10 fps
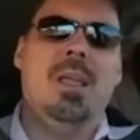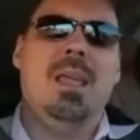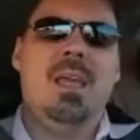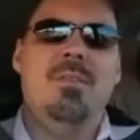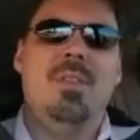
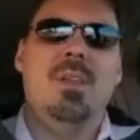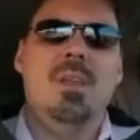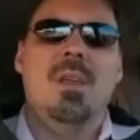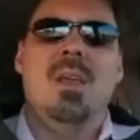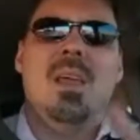It gave
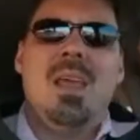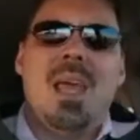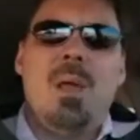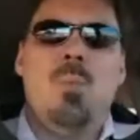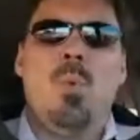
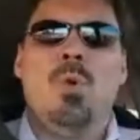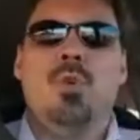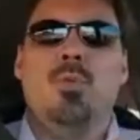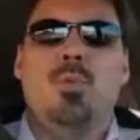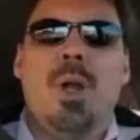a more
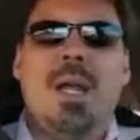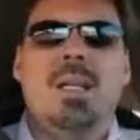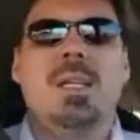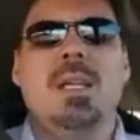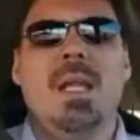
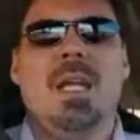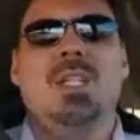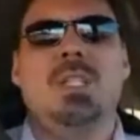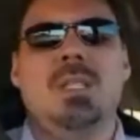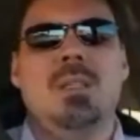direct
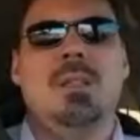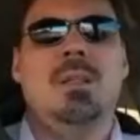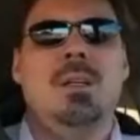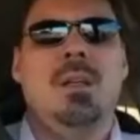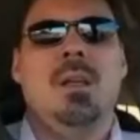connection